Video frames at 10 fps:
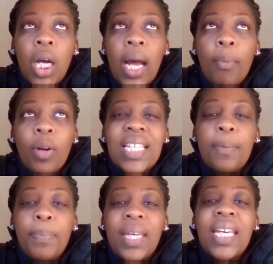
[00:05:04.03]
going to say
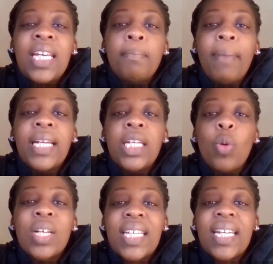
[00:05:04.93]
be in mining was
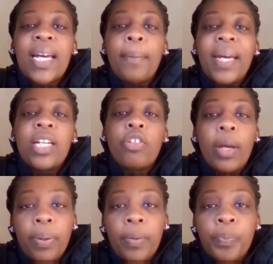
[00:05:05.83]
getting a bad rep
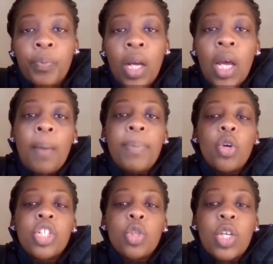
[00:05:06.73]
because it
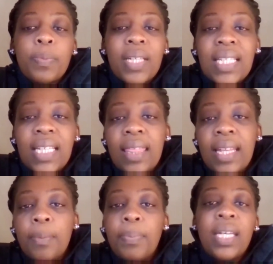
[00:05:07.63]
was being seen that
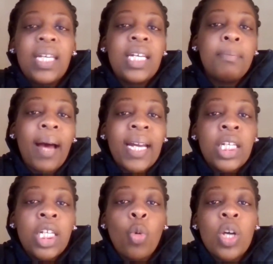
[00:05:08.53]
be in
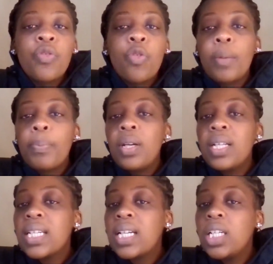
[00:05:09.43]
mining was for the
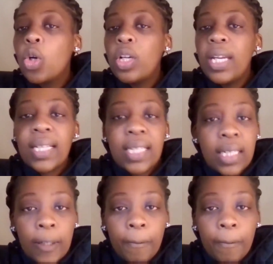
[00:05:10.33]
politically connected.